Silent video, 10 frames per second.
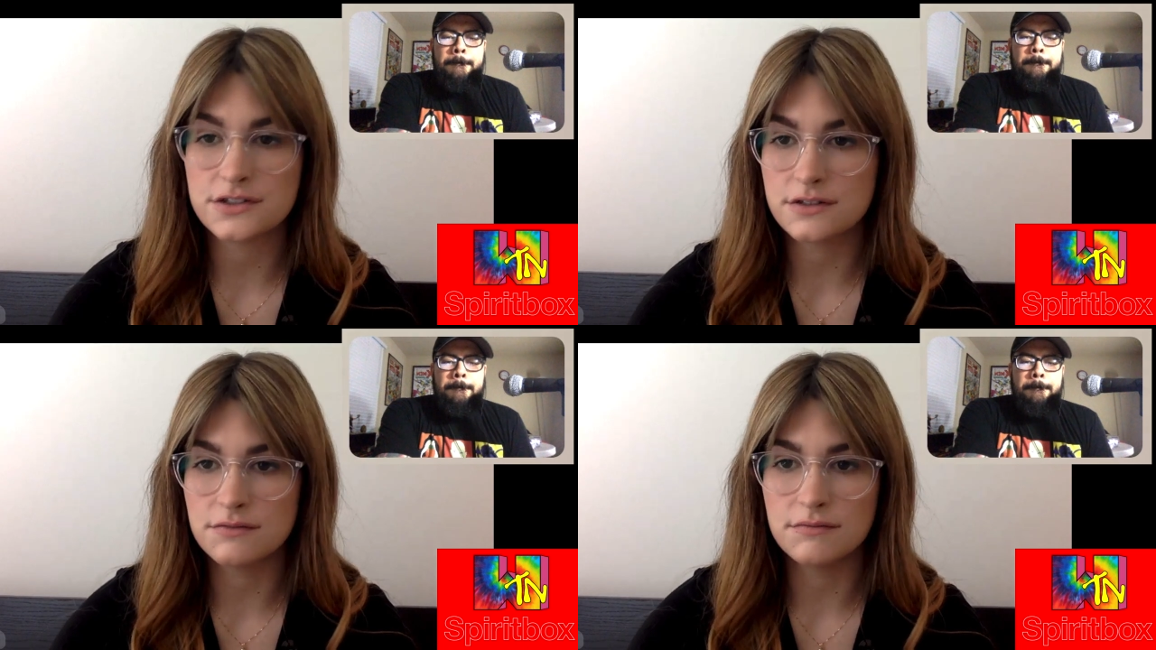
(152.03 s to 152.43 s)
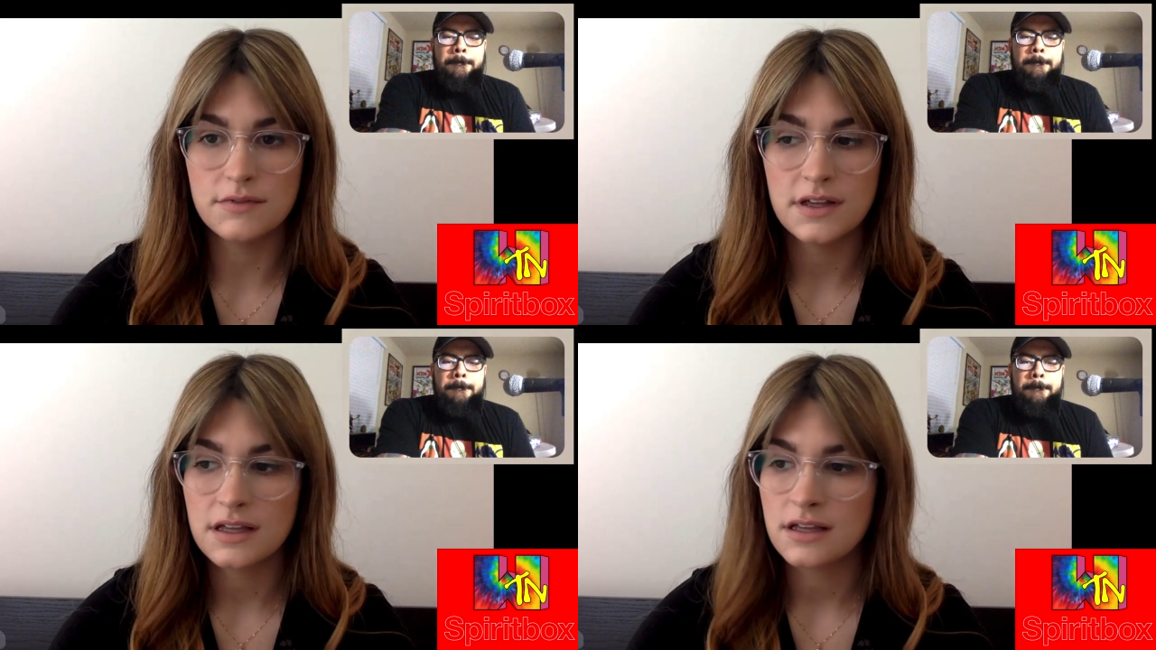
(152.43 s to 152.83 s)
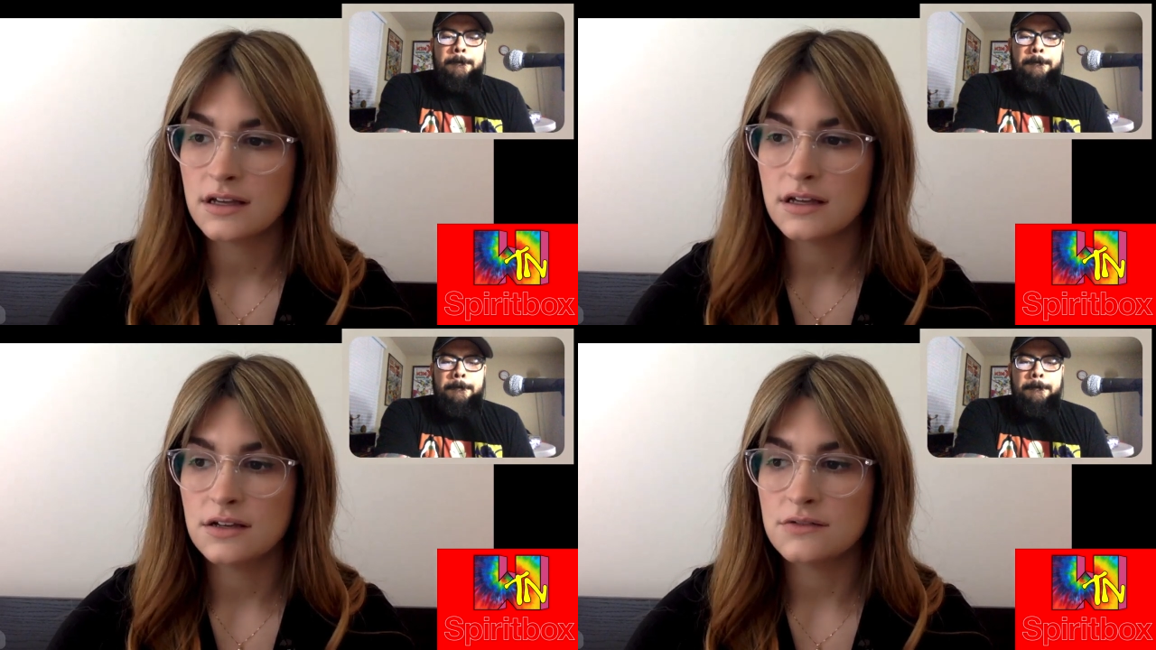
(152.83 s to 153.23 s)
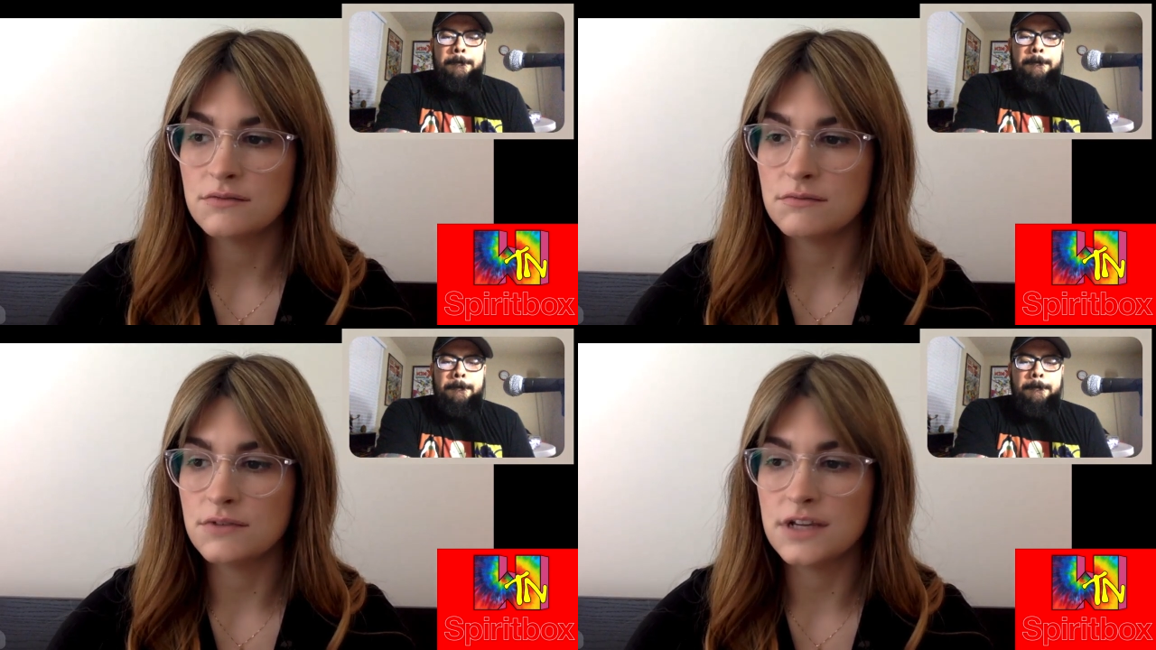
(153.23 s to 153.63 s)
Speaker 1: us just
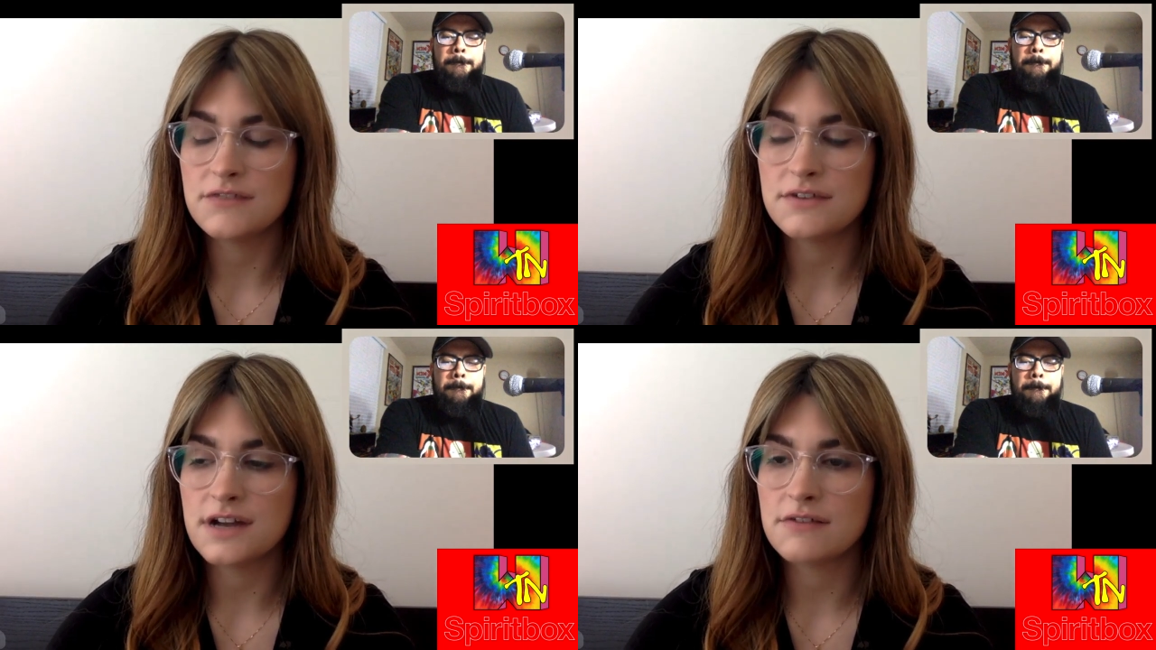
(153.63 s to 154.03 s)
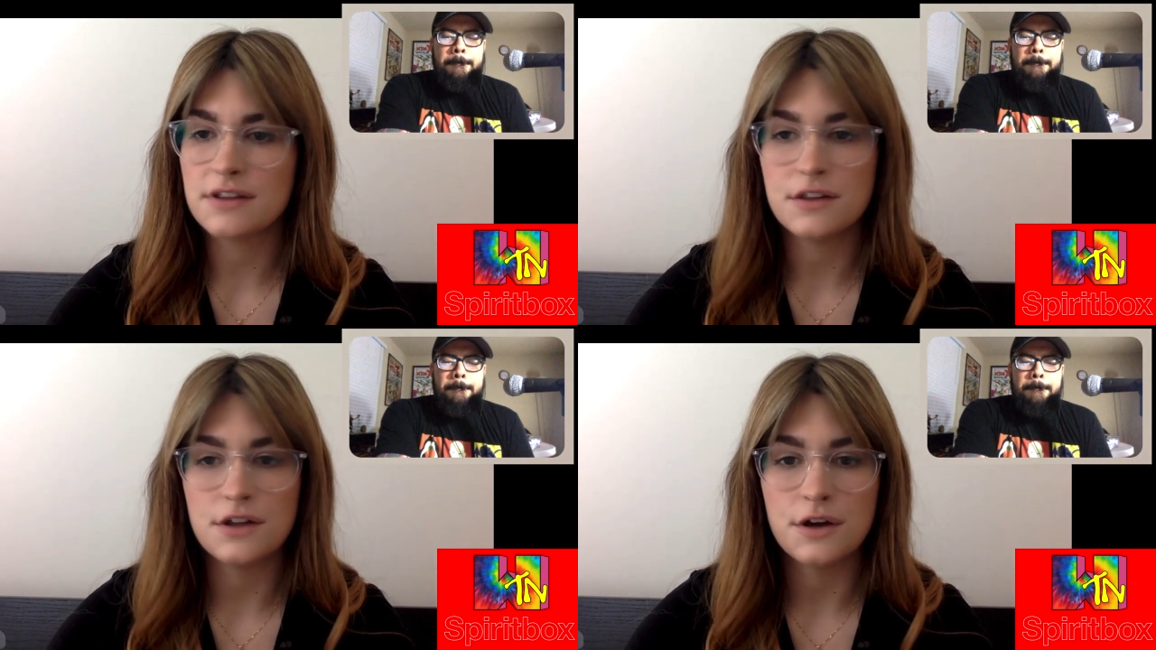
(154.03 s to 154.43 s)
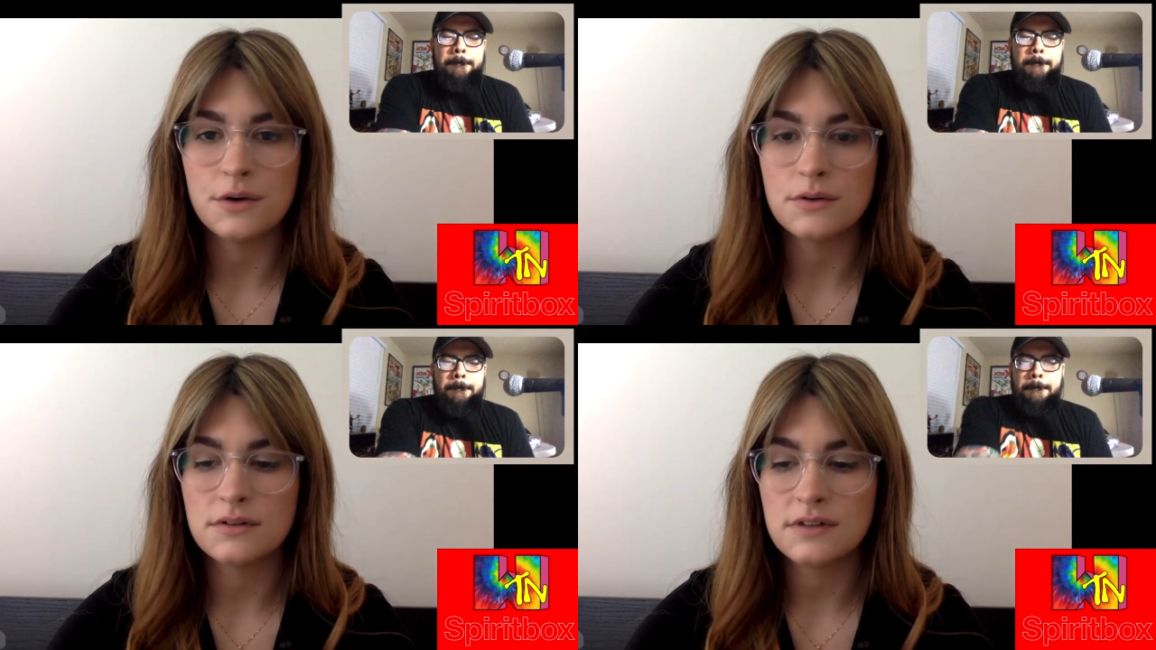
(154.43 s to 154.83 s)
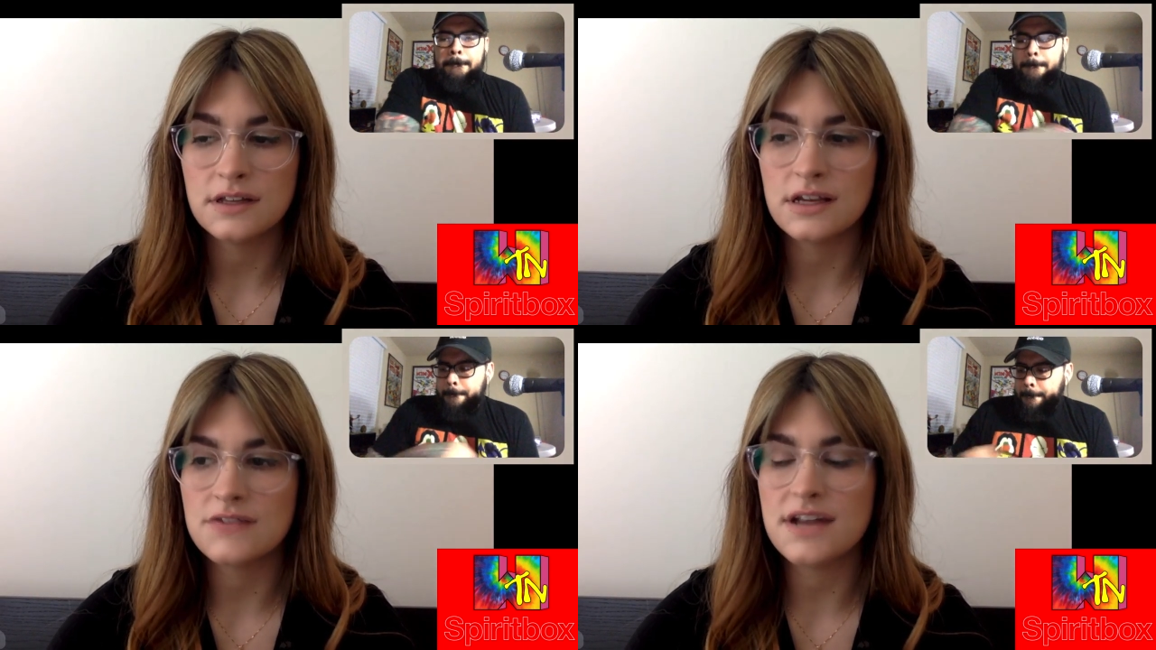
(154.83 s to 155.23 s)
given every you know
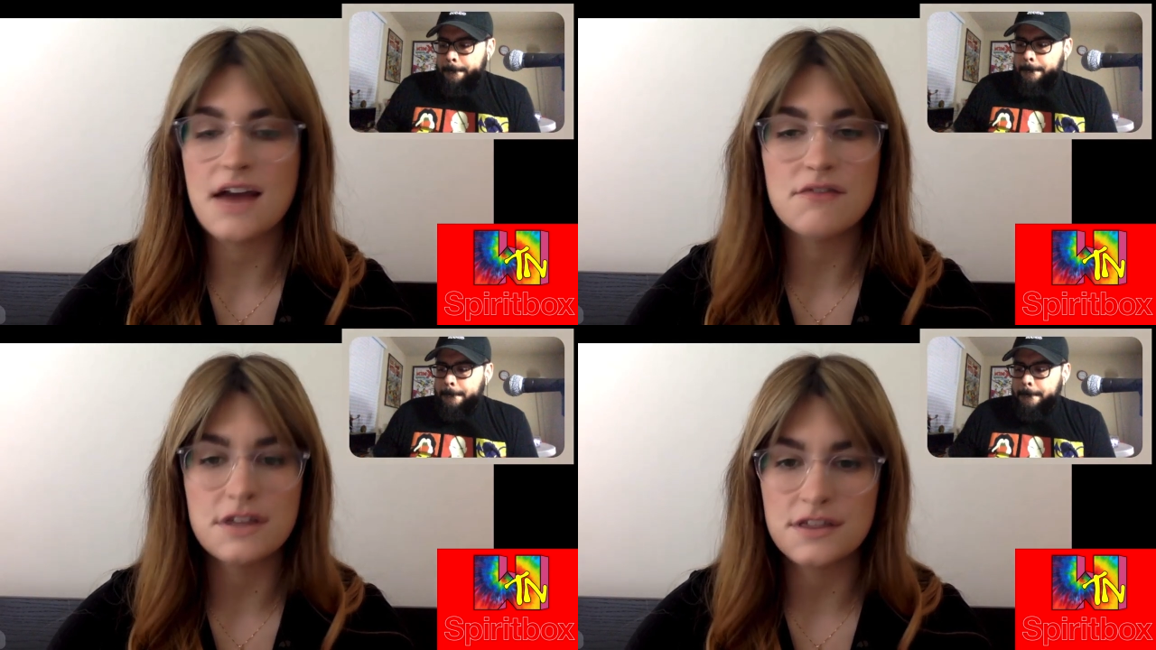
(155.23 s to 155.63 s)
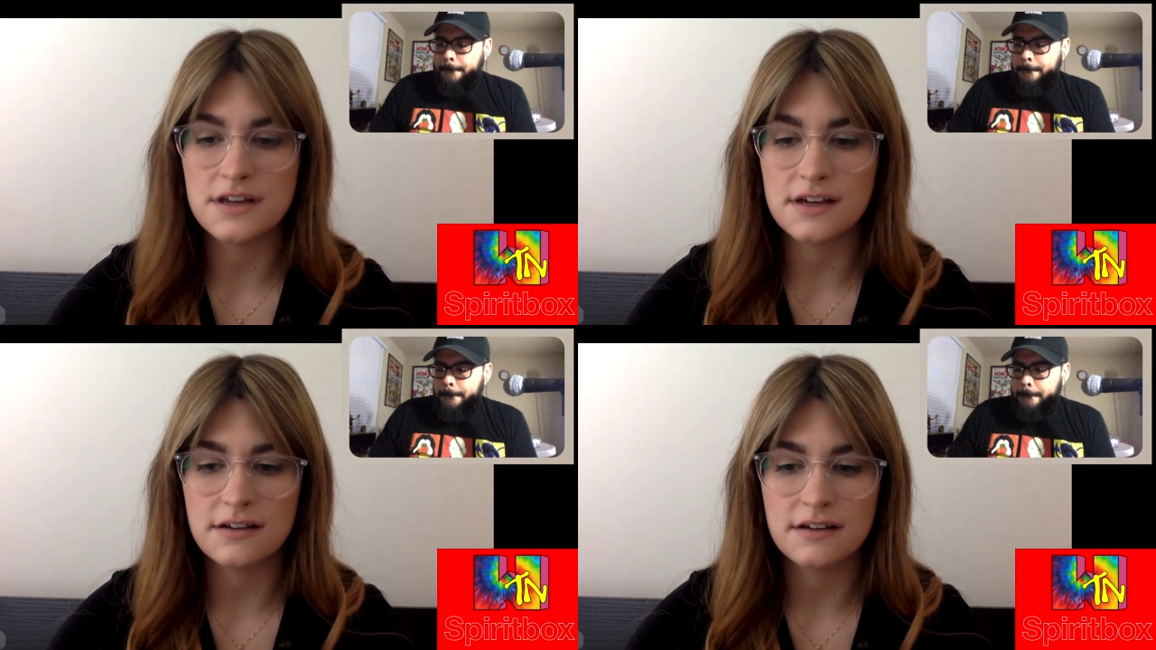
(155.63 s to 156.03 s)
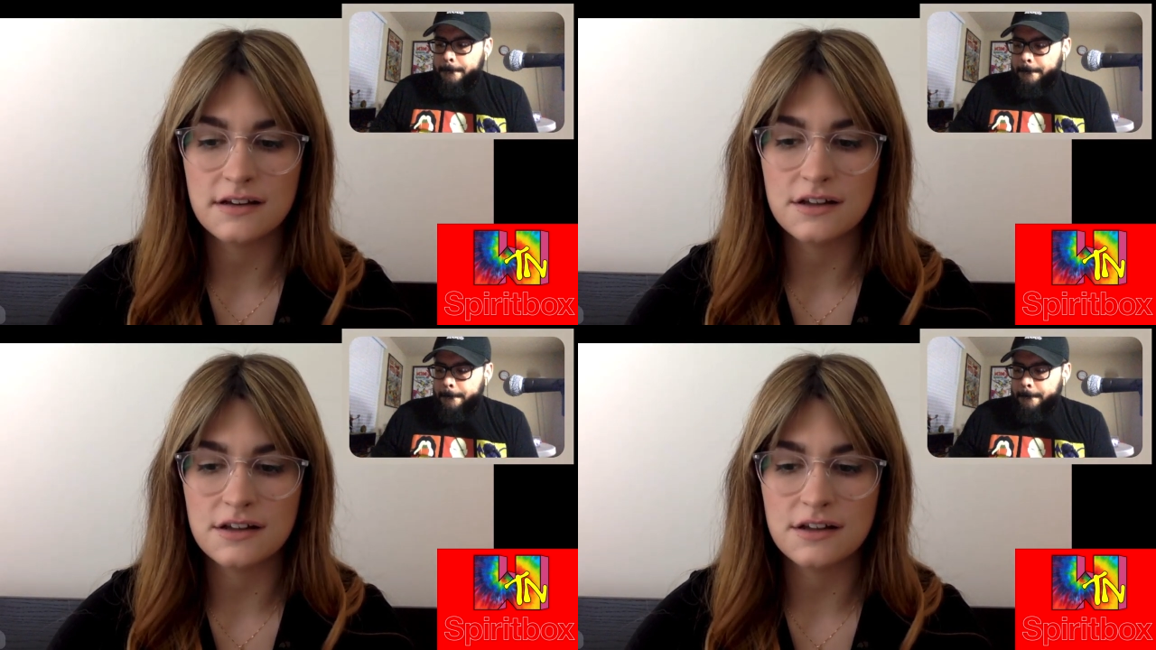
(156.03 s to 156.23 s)
given everything,